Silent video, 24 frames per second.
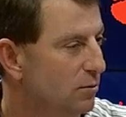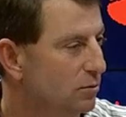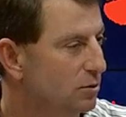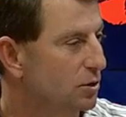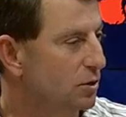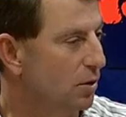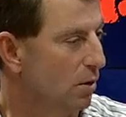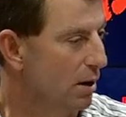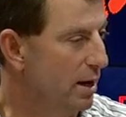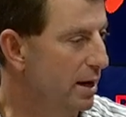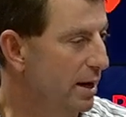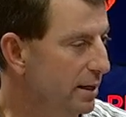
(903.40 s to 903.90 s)
it was
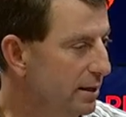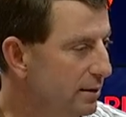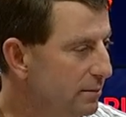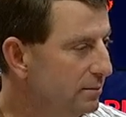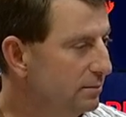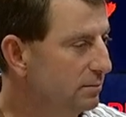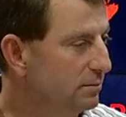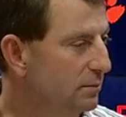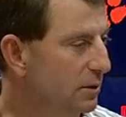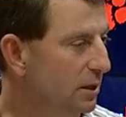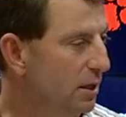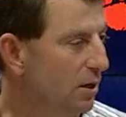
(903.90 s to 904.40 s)
great,
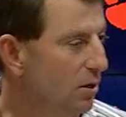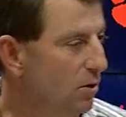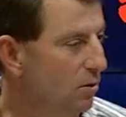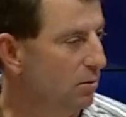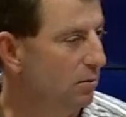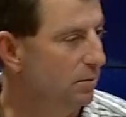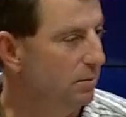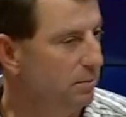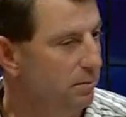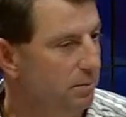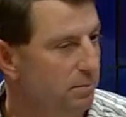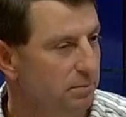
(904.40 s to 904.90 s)
you know,
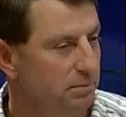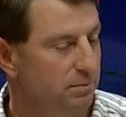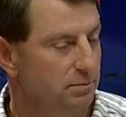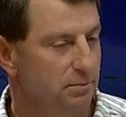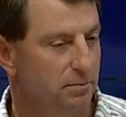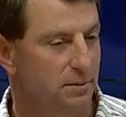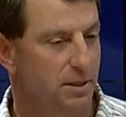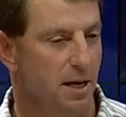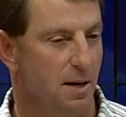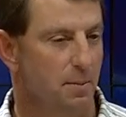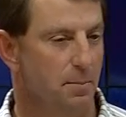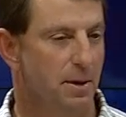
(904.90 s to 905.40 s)

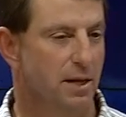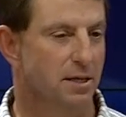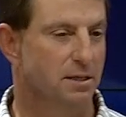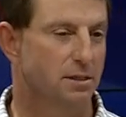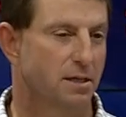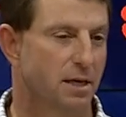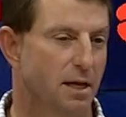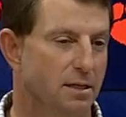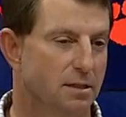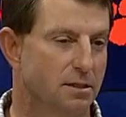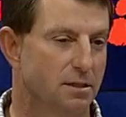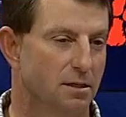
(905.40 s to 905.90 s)
kind of
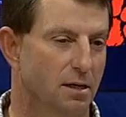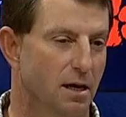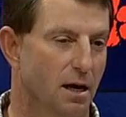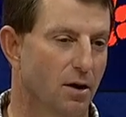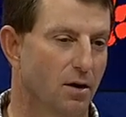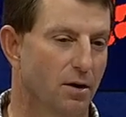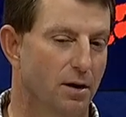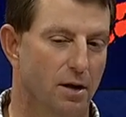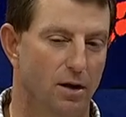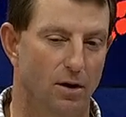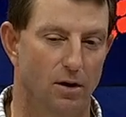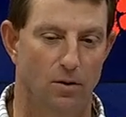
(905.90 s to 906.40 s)
best case
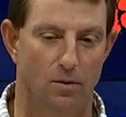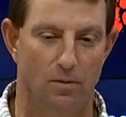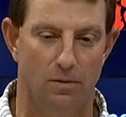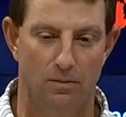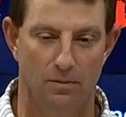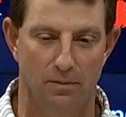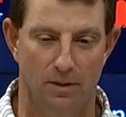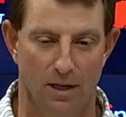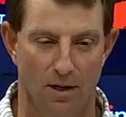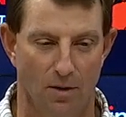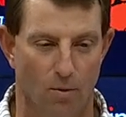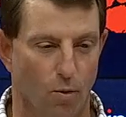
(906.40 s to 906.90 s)
scenario
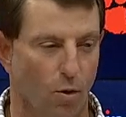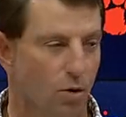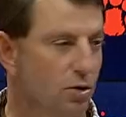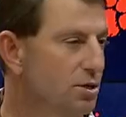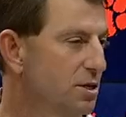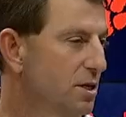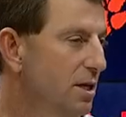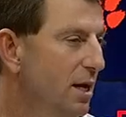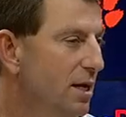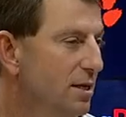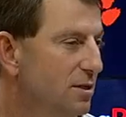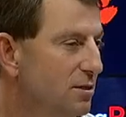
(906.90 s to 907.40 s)
in a
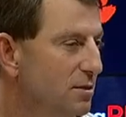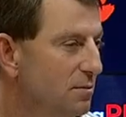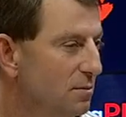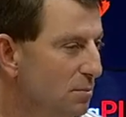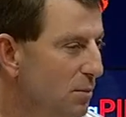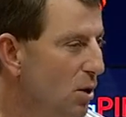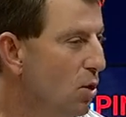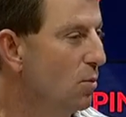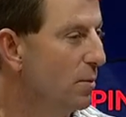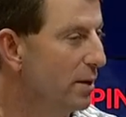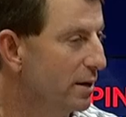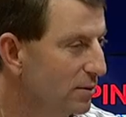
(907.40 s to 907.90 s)
worst case
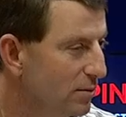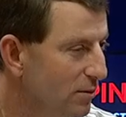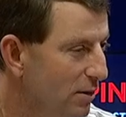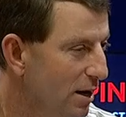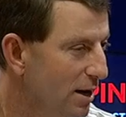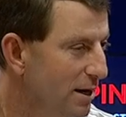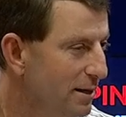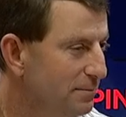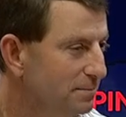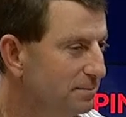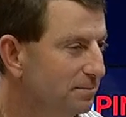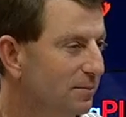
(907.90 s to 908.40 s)
moment,
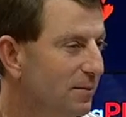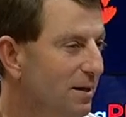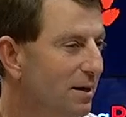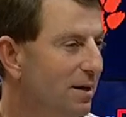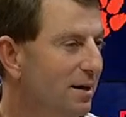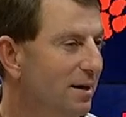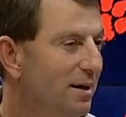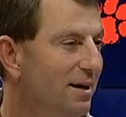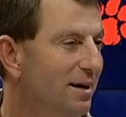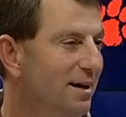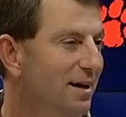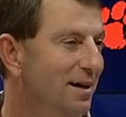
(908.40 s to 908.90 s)
right?
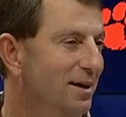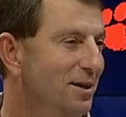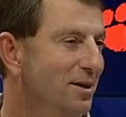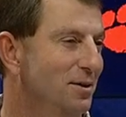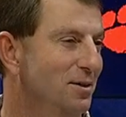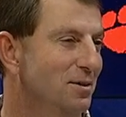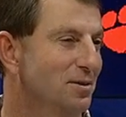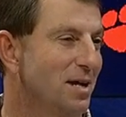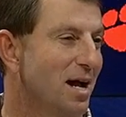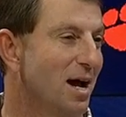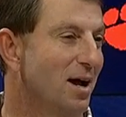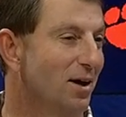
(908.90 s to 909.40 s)

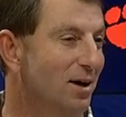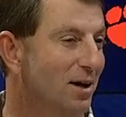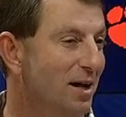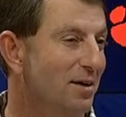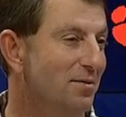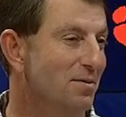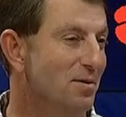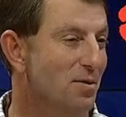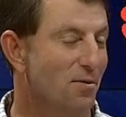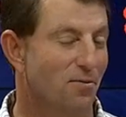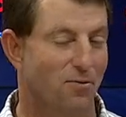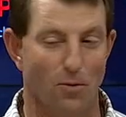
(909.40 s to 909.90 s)
You're down
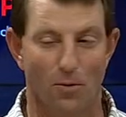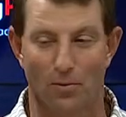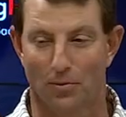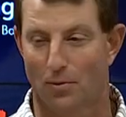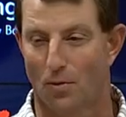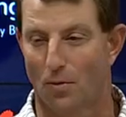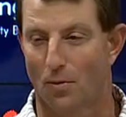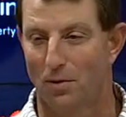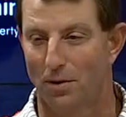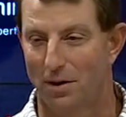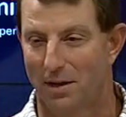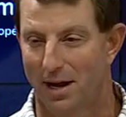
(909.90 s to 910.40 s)
11 in the fourth
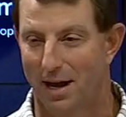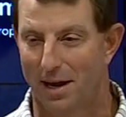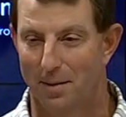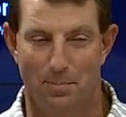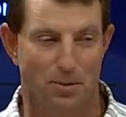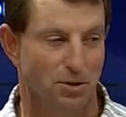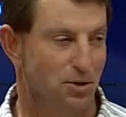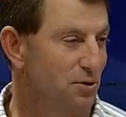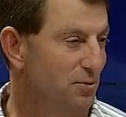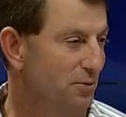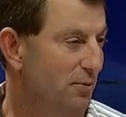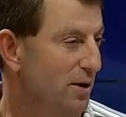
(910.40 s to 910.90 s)
quarter and you got to
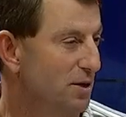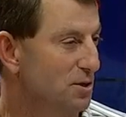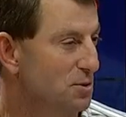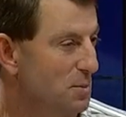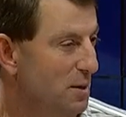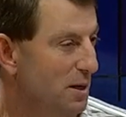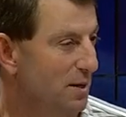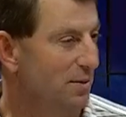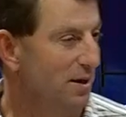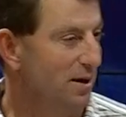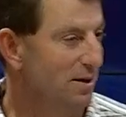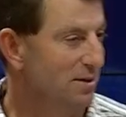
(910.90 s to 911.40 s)
put your
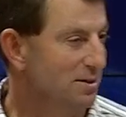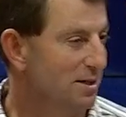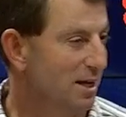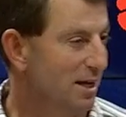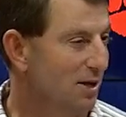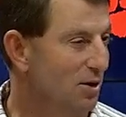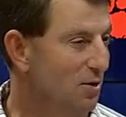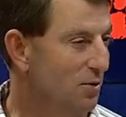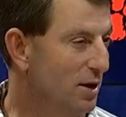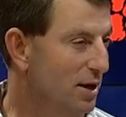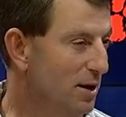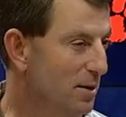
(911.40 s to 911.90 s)
freshman in there and say,
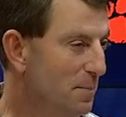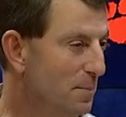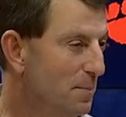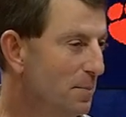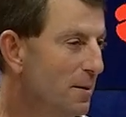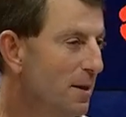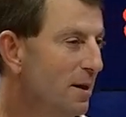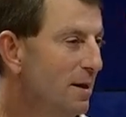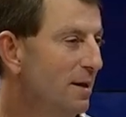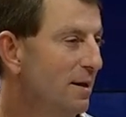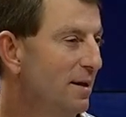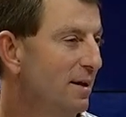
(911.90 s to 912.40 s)
go get them.
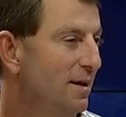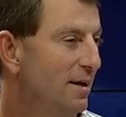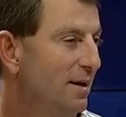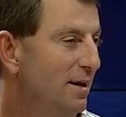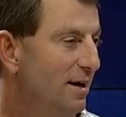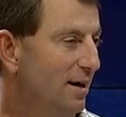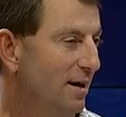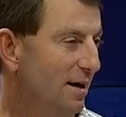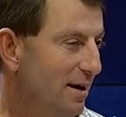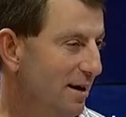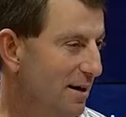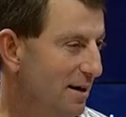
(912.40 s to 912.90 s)

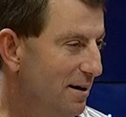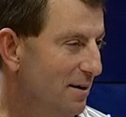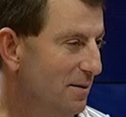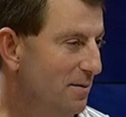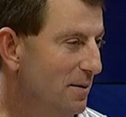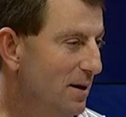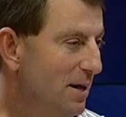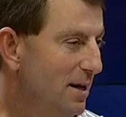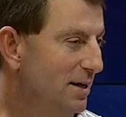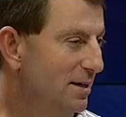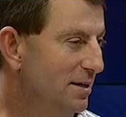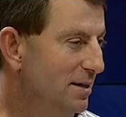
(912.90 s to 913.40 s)

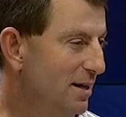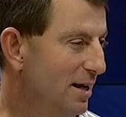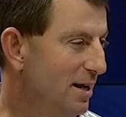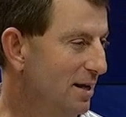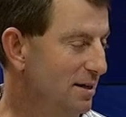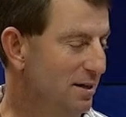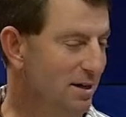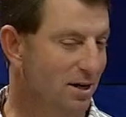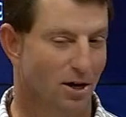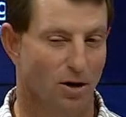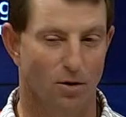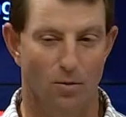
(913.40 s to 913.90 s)

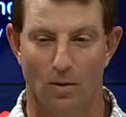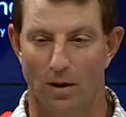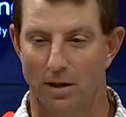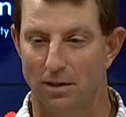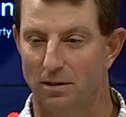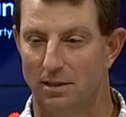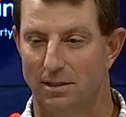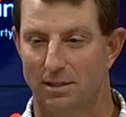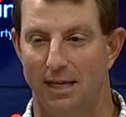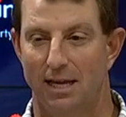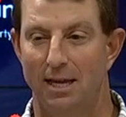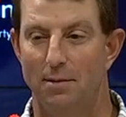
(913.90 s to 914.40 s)
And you know
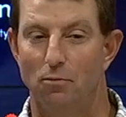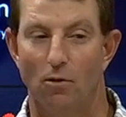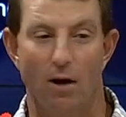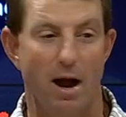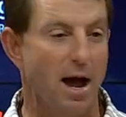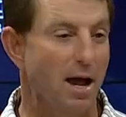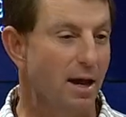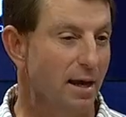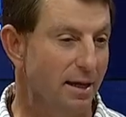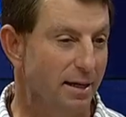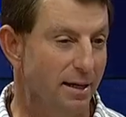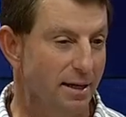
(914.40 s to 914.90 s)
what? The team
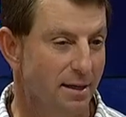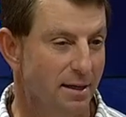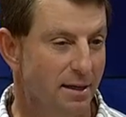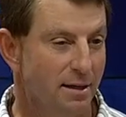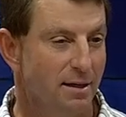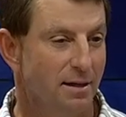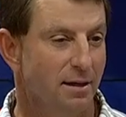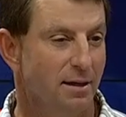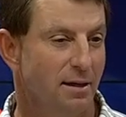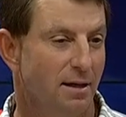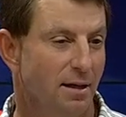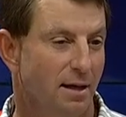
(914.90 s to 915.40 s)
rallied.
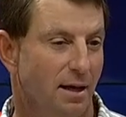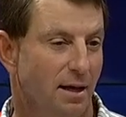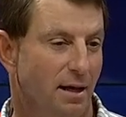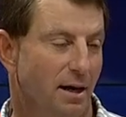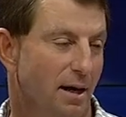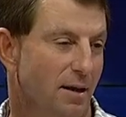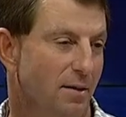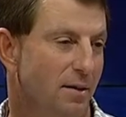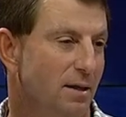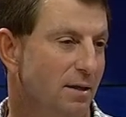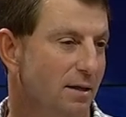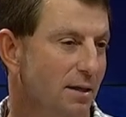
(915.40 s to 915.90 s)
And
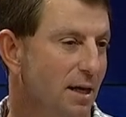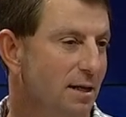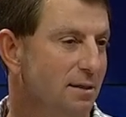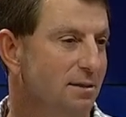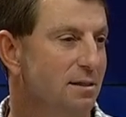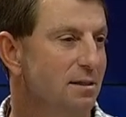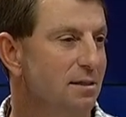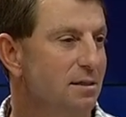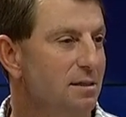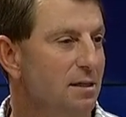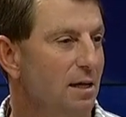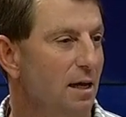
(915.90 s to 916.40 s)
I think
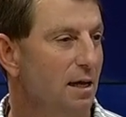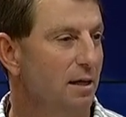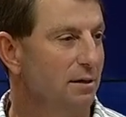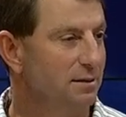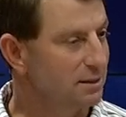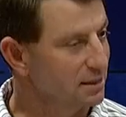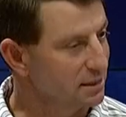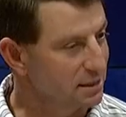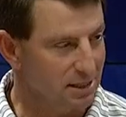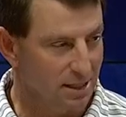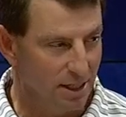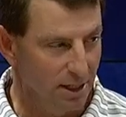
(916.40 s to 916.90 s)
that's
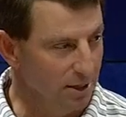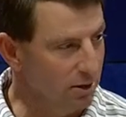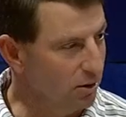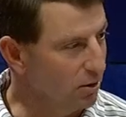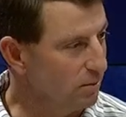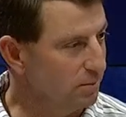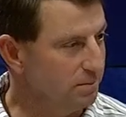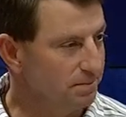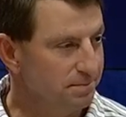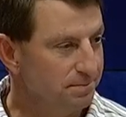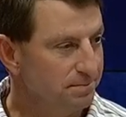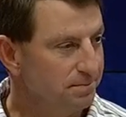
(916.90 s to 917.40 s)
a skill,